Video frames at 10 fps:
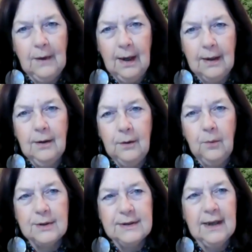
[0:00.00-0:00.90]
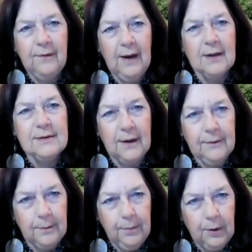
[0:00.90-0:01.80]
In other words, they found
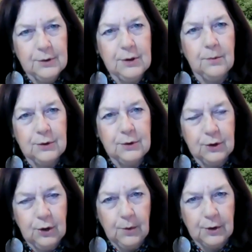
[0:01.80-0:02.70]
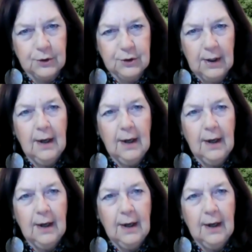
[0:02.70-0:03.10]
out the person was Jewish.